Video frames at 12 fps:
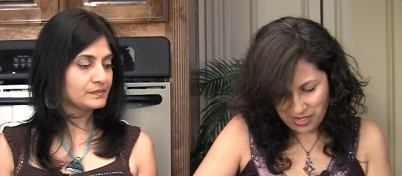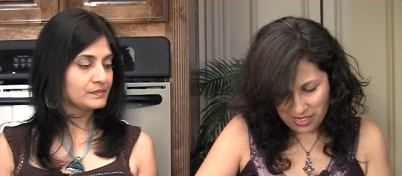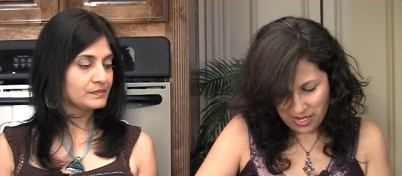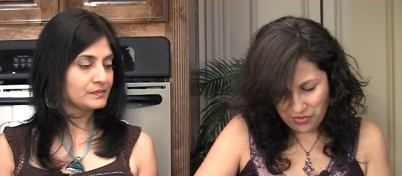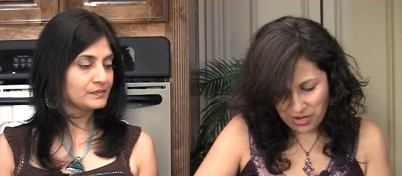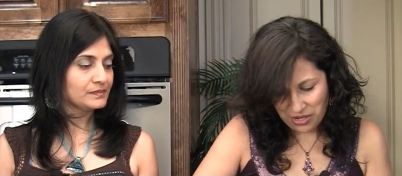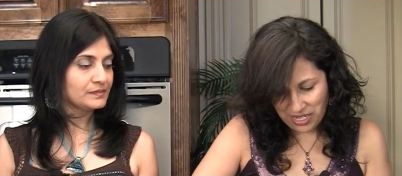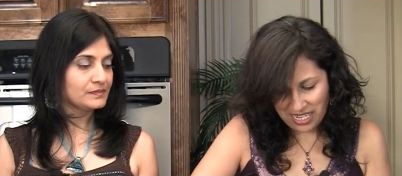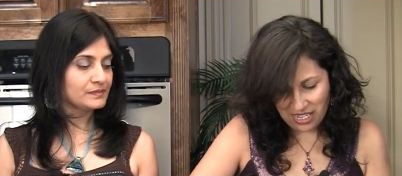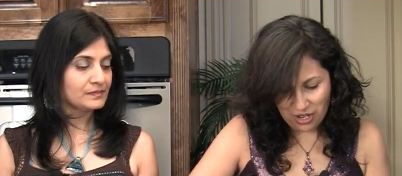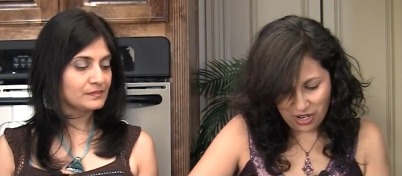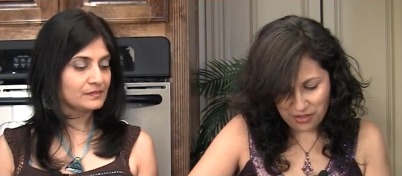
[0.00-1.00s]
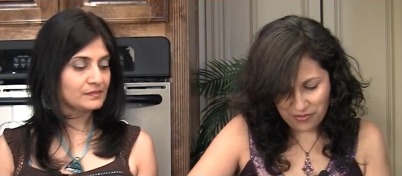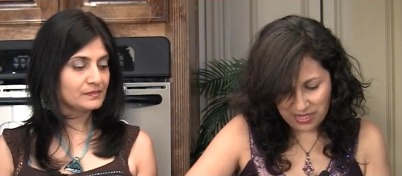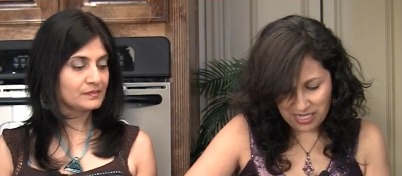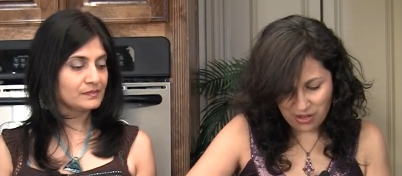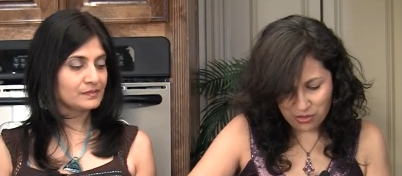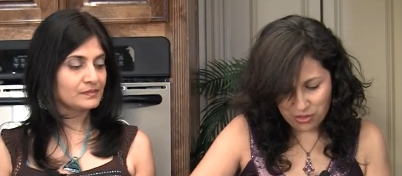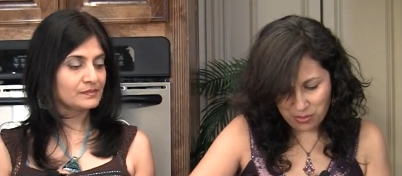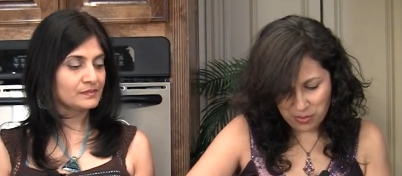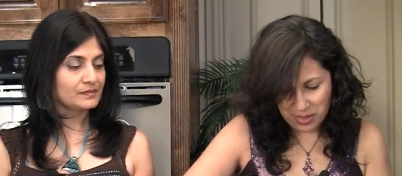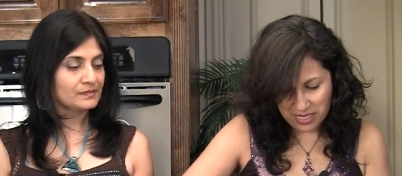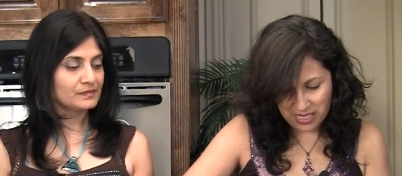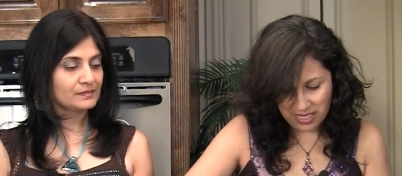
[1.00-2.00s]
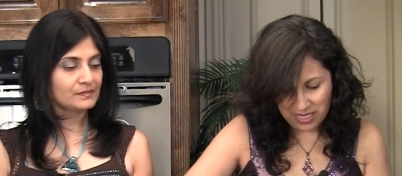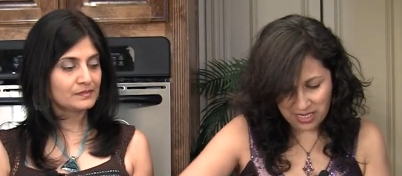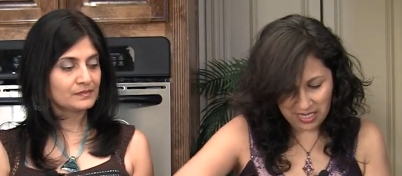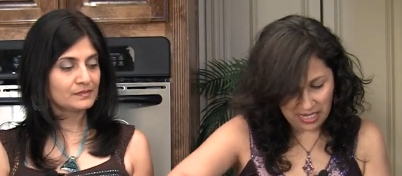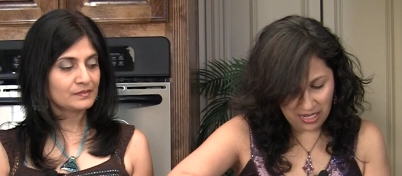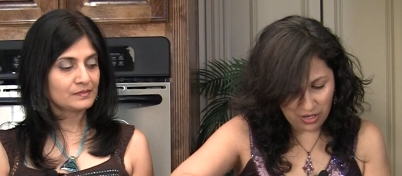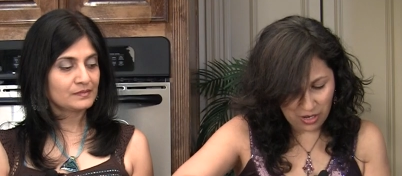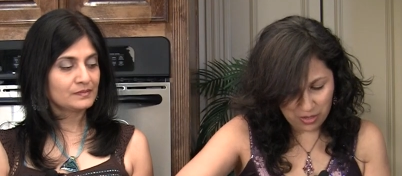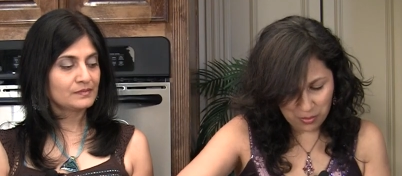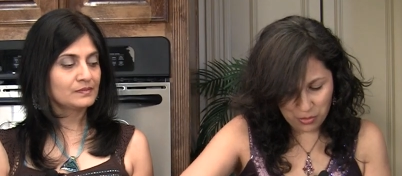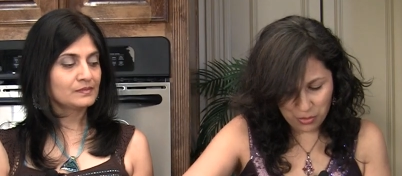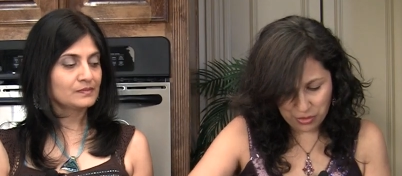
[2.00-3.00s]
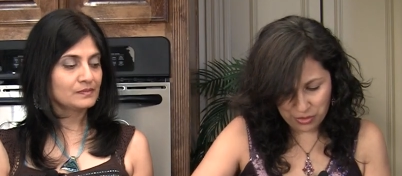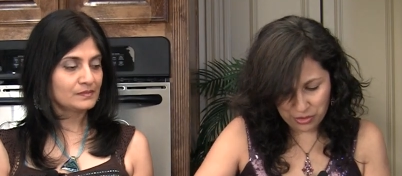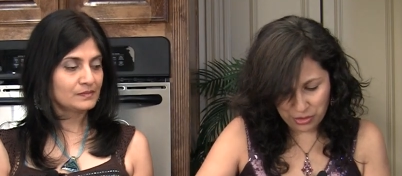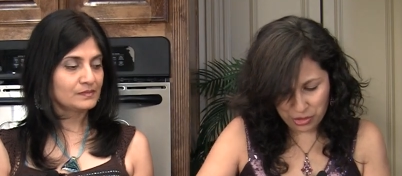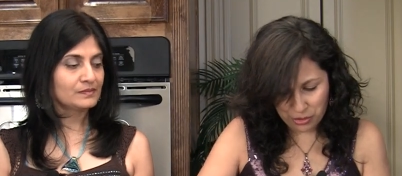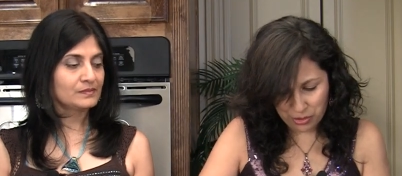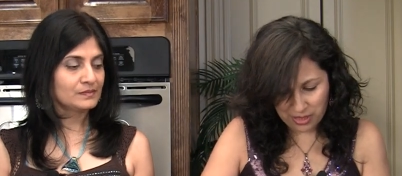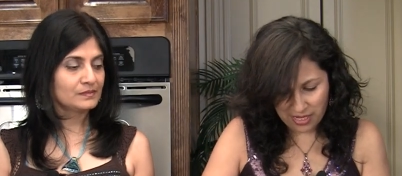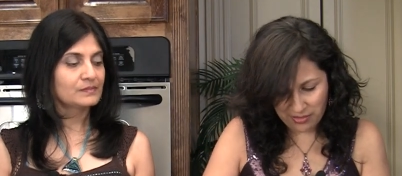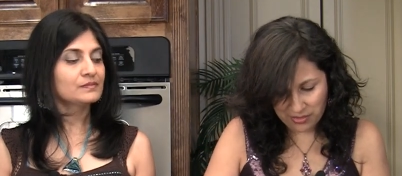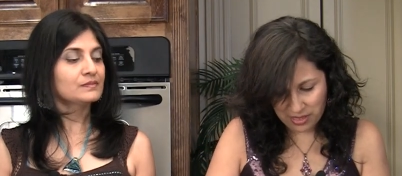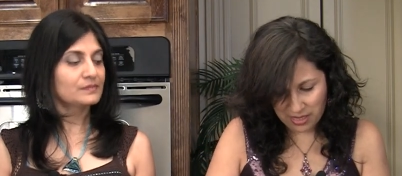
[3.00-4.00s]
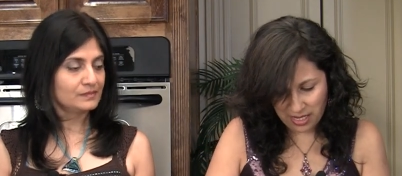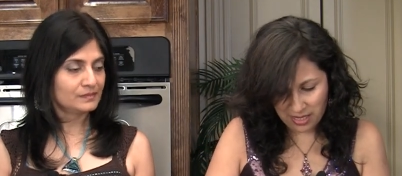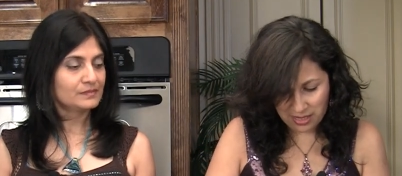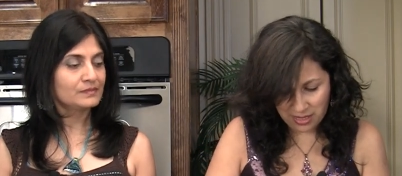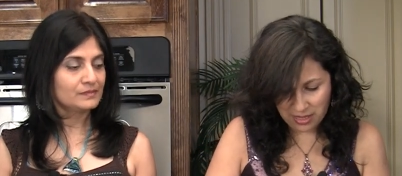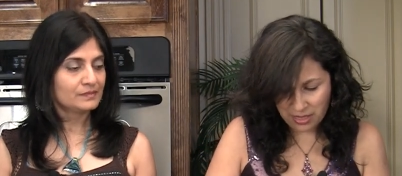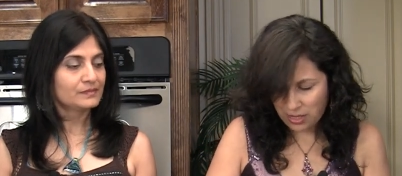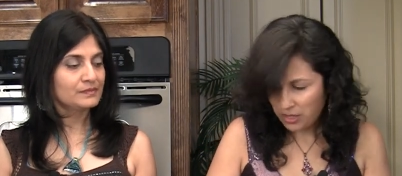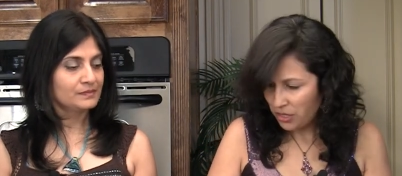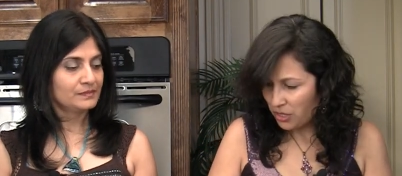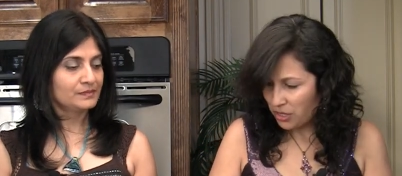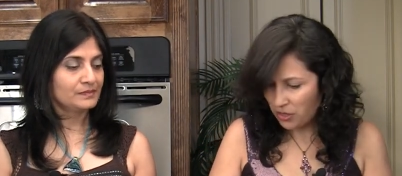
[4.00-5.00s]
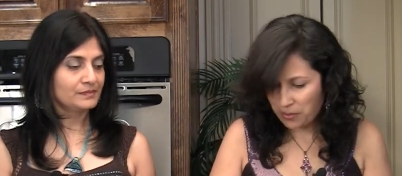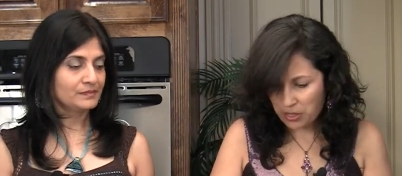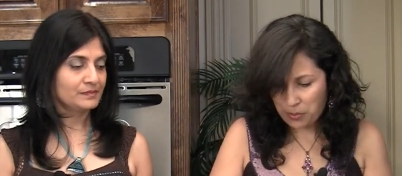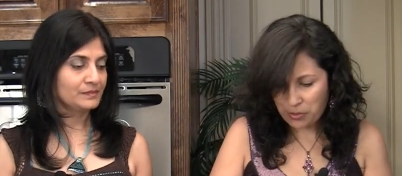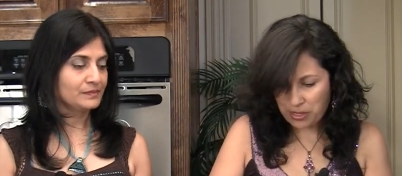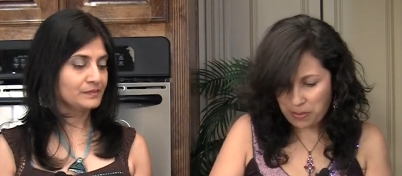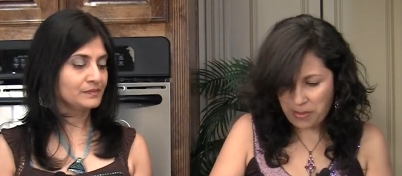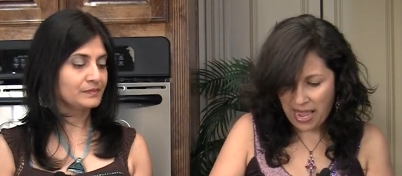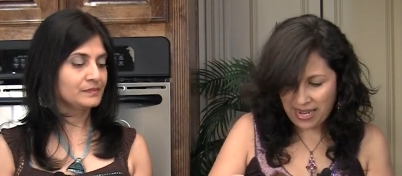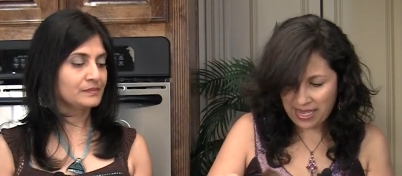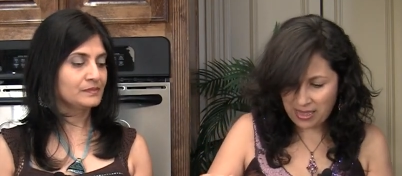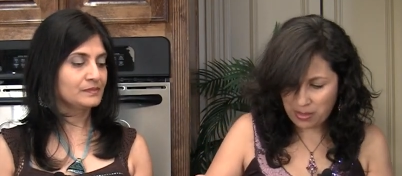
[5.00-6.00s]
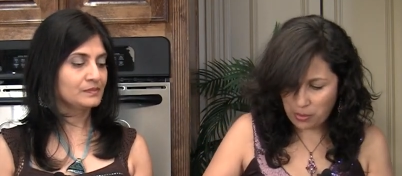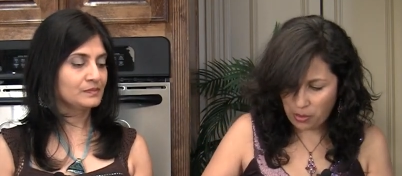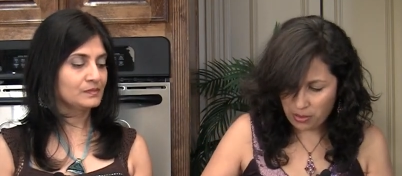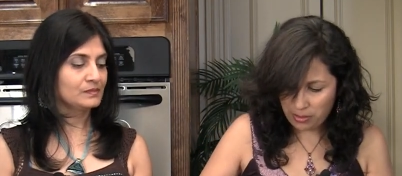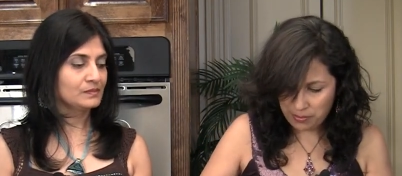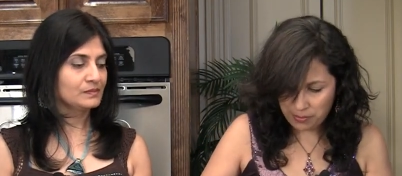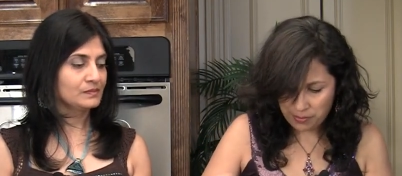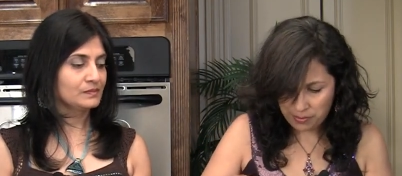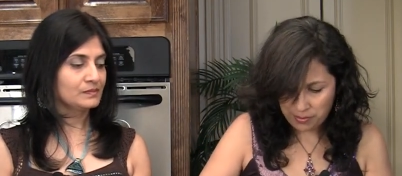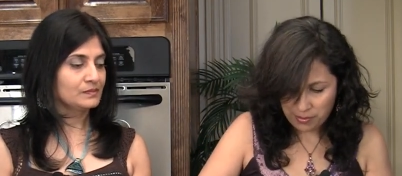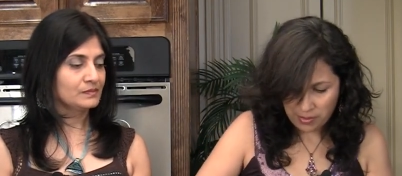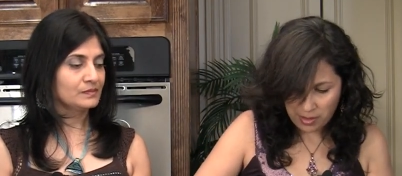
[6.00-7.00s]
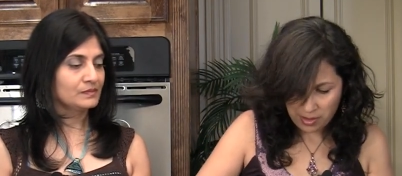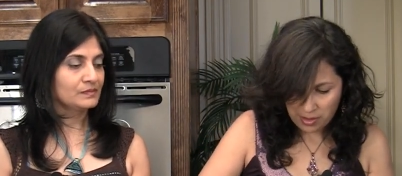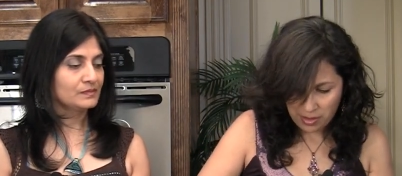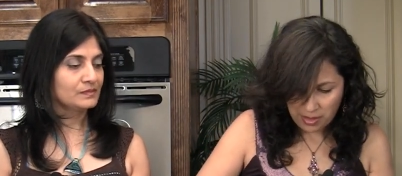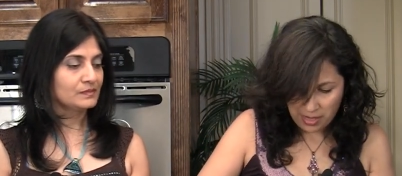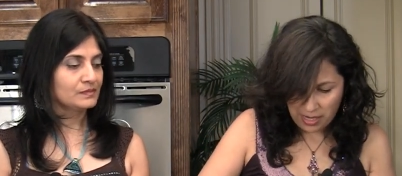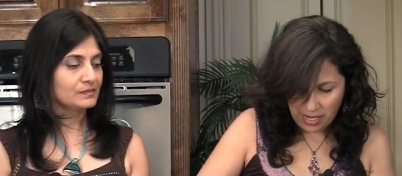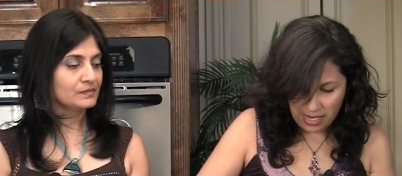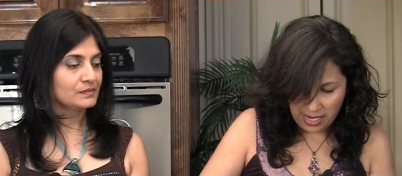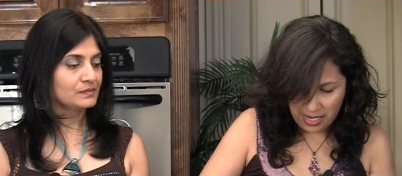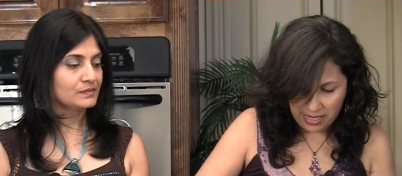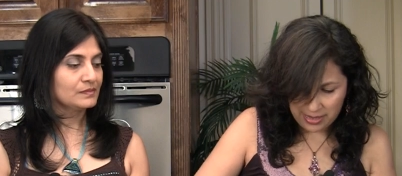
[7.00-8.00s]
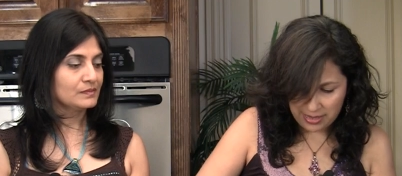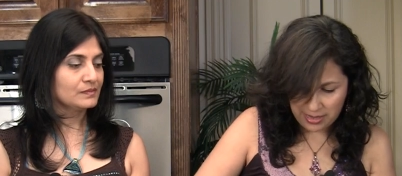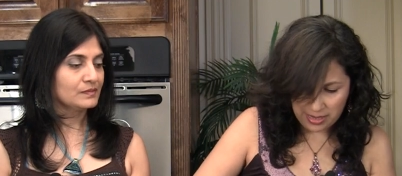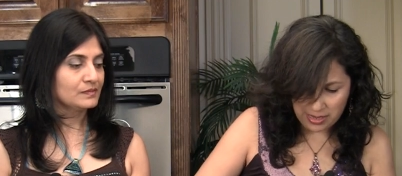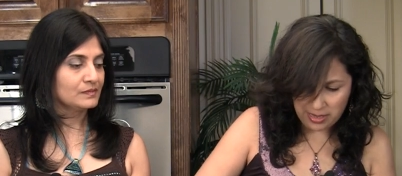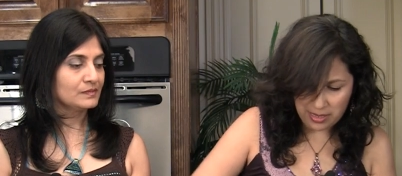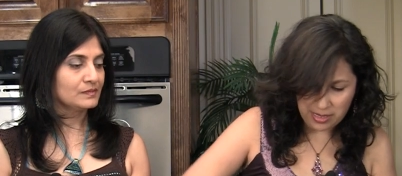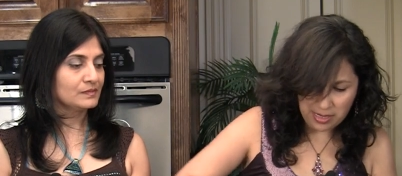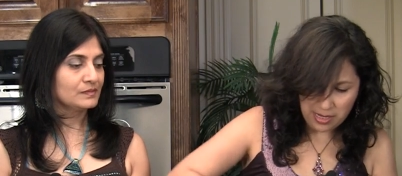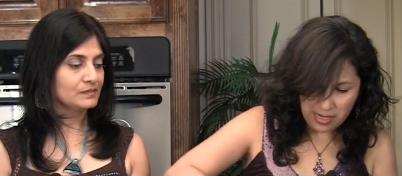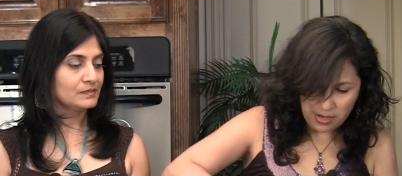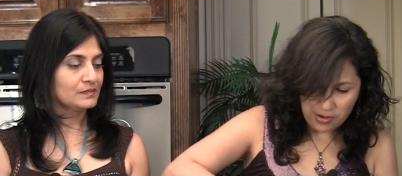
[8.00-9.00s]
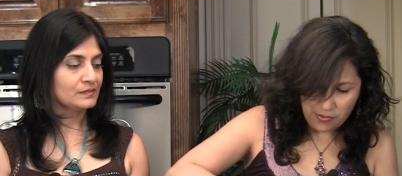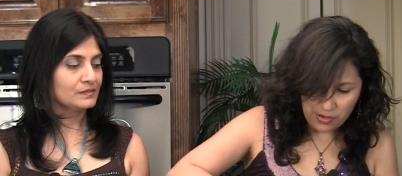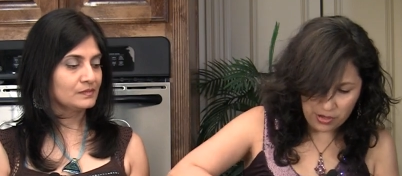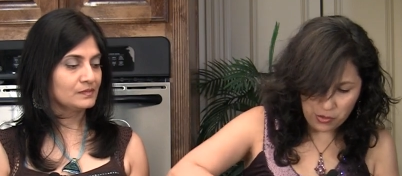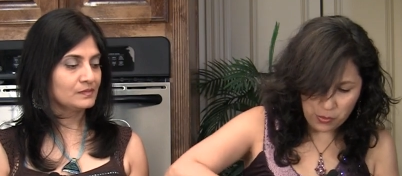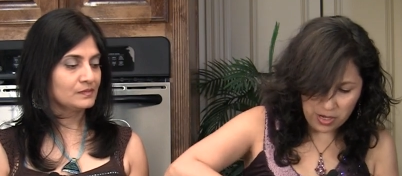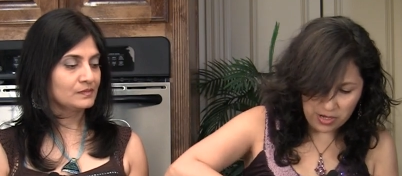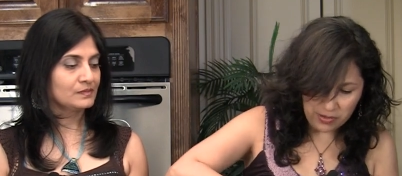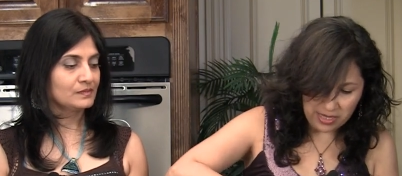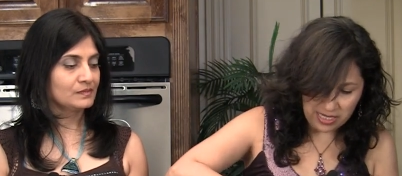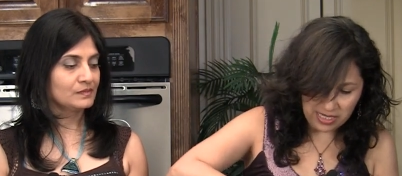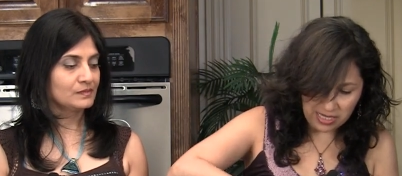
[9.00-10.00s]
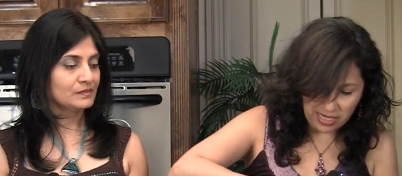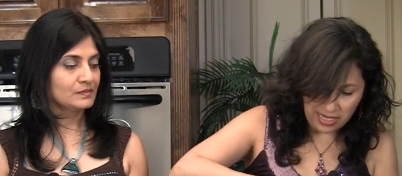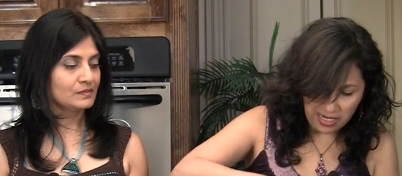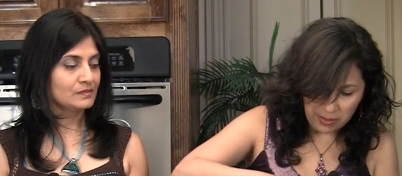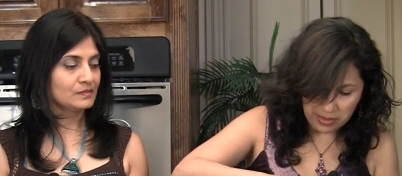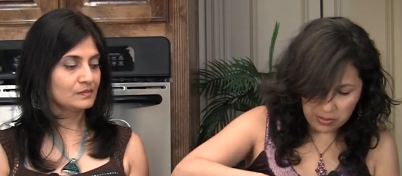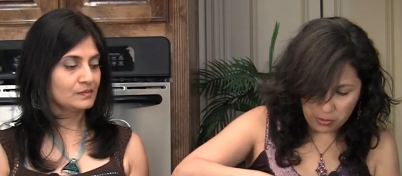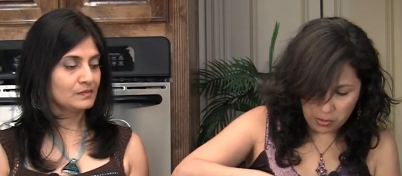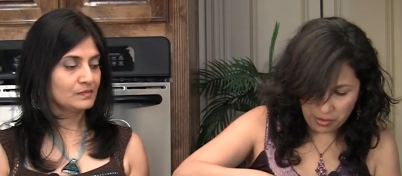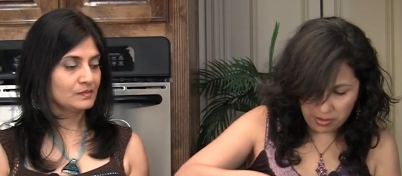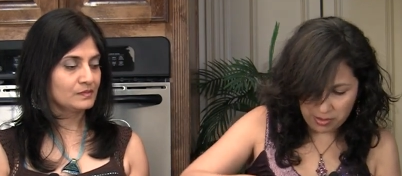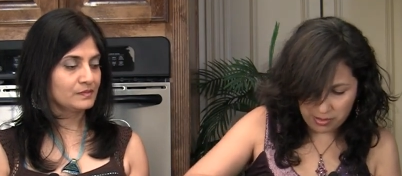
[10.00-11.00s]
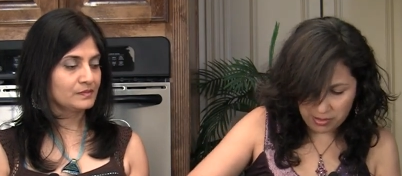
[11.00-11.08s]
Speaker 1: And I've tried to get a lot of it out, but there's still a lot more juice left in this, so I'm going to put it back in the bowl and we're going to work with it a little bit more.